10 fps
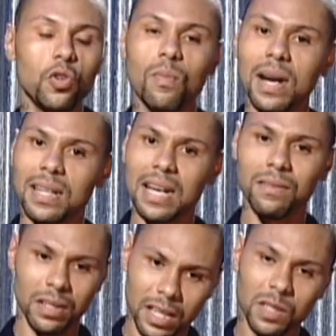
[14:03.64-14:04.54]
you might not
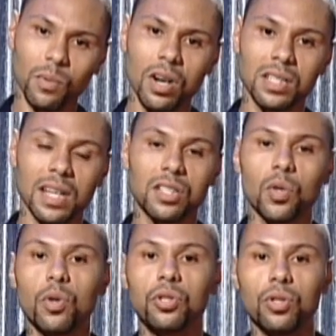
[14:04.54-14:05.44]
experience that, so
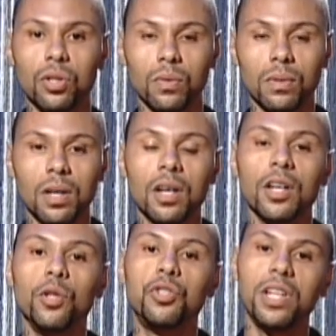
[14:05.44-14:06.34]
what you do?
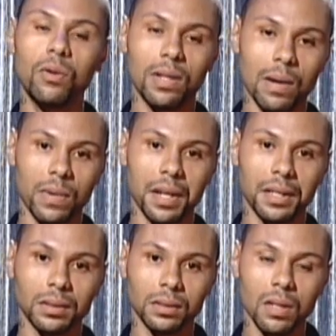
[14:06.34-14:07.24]
You cheat on that man.
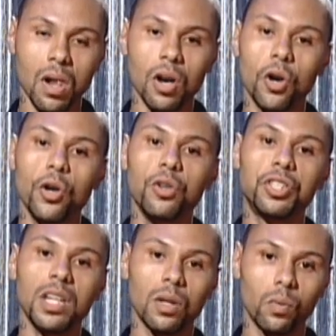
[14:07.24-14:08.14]
Who you
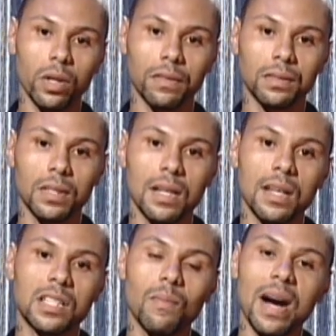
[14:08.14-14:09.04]
cheating with?
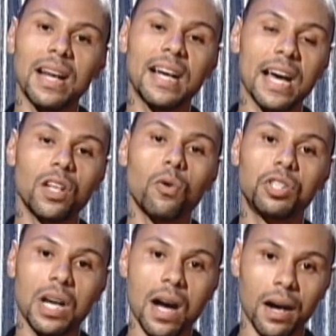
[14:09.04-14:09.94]
Somebody that ain't got no
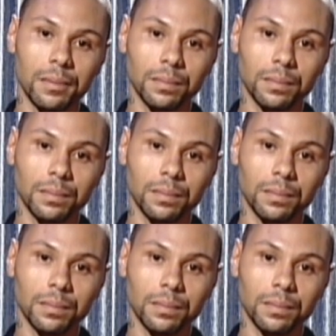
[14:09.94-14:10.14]
job.